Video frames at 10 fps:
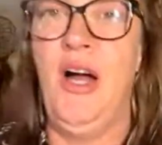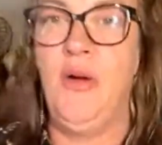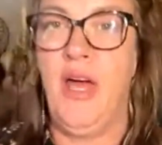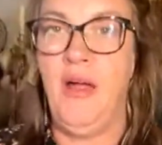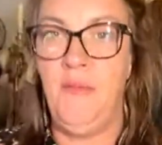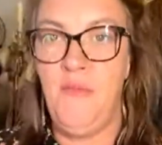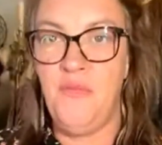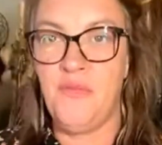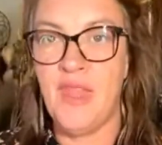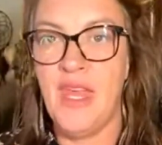Okay.
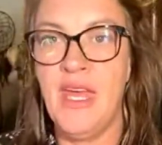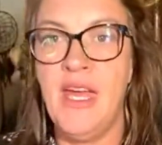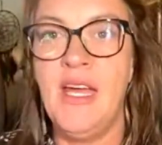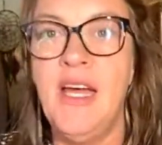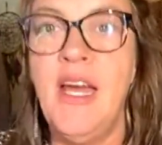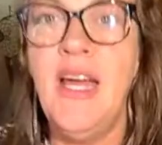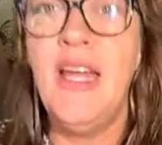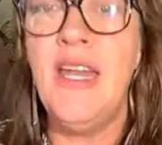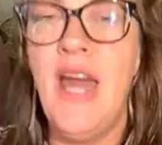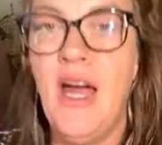
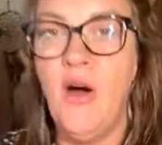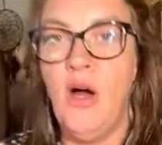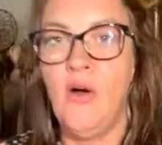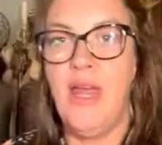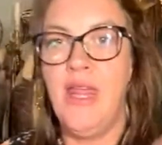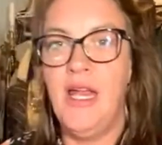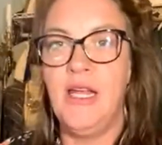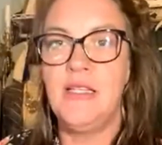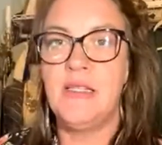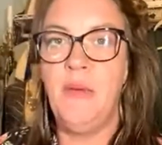Okay, that
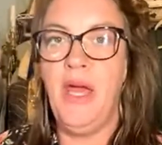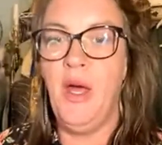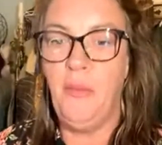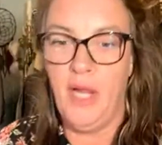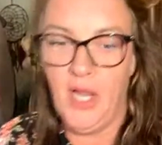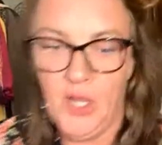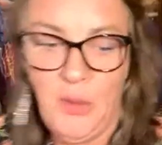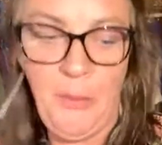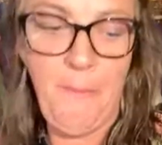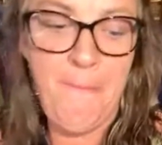needs to be up a little
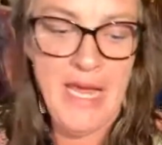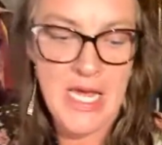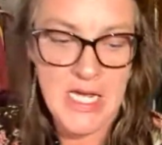bit.